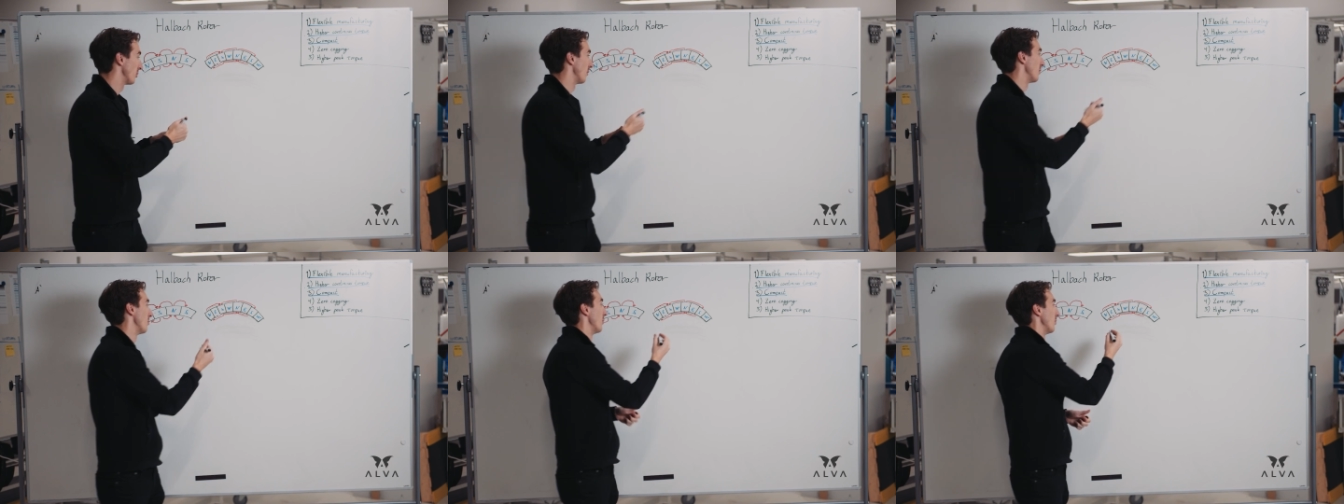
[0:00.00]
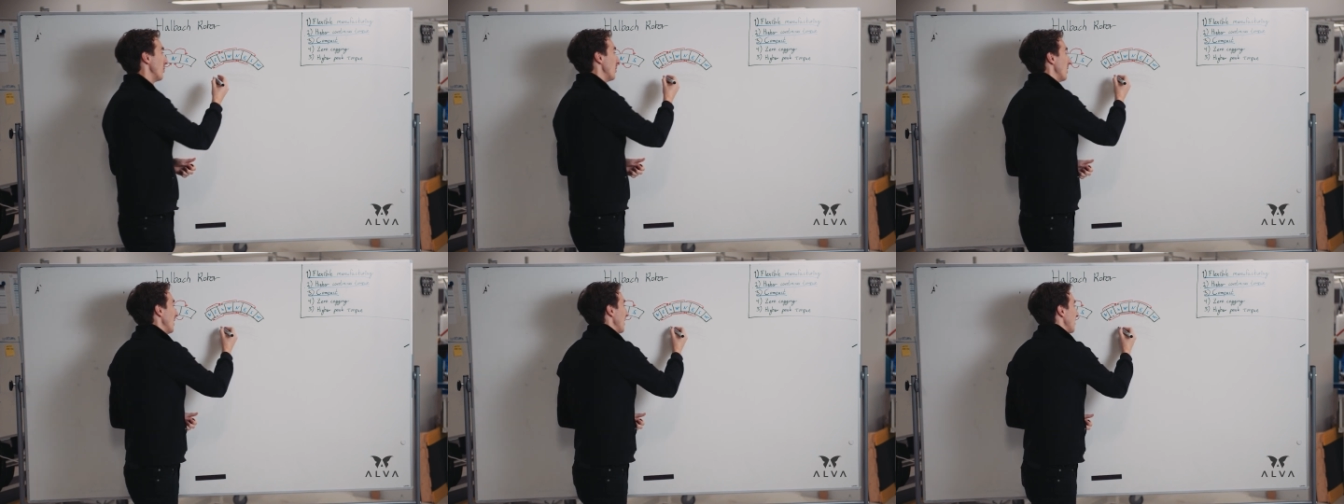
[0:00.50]
of the motor
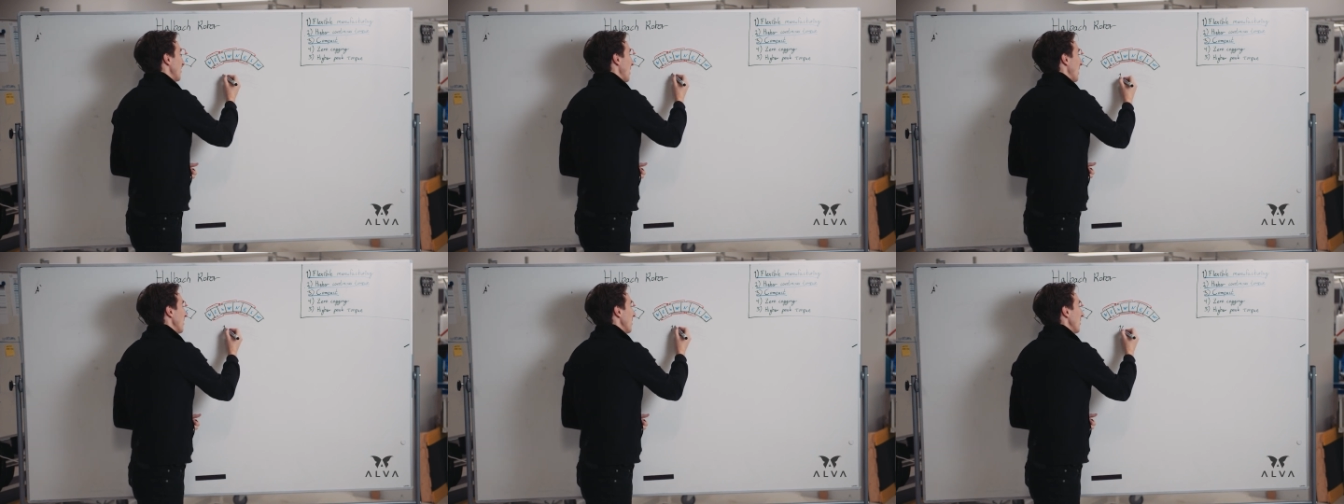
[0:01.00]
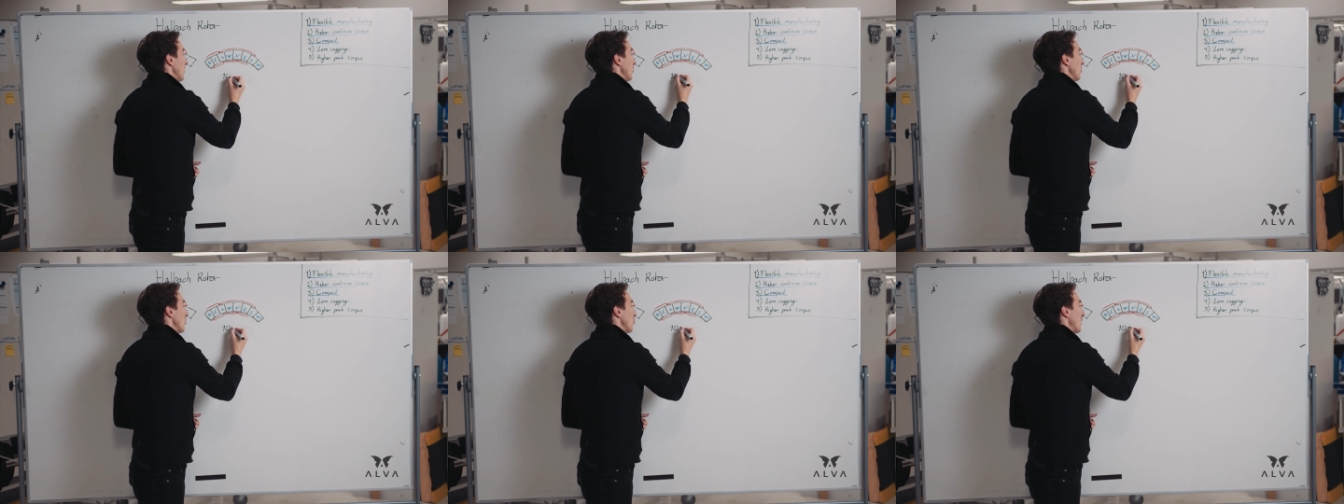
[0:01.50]
10
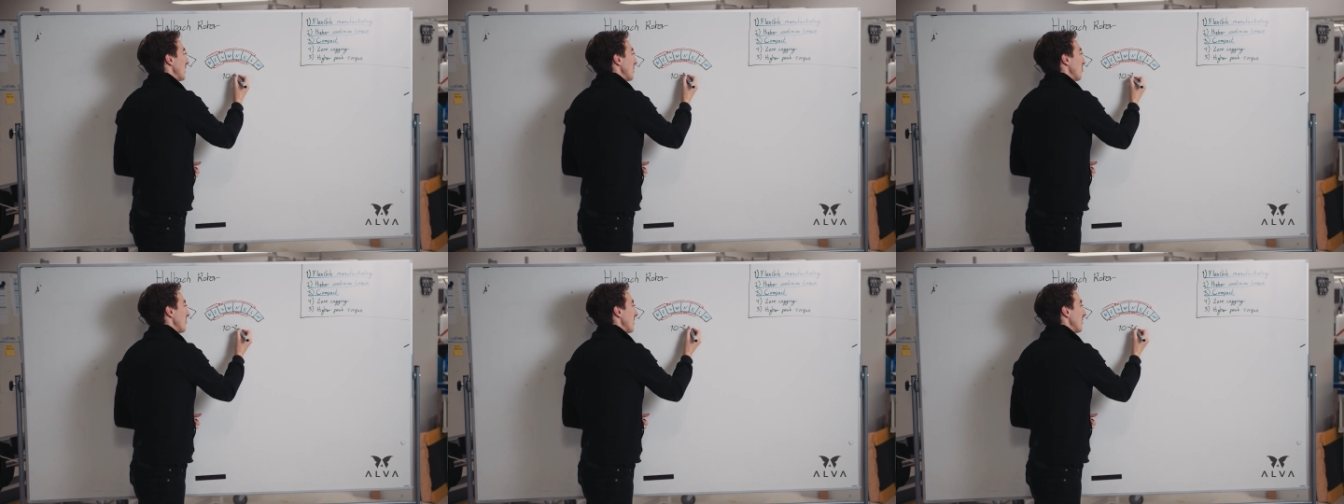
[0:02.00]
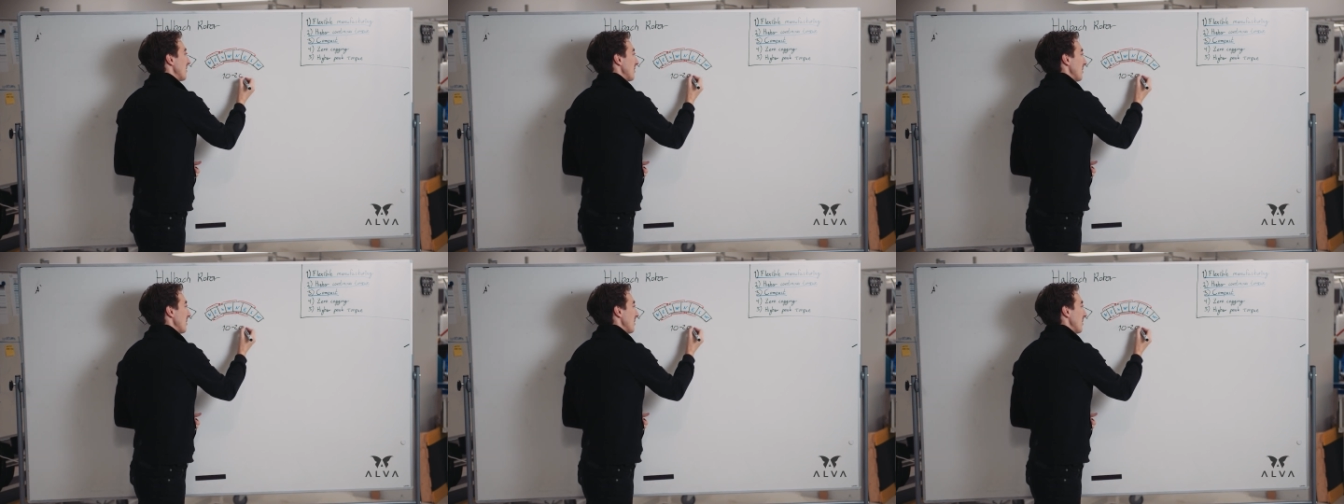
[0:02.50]
to 20%.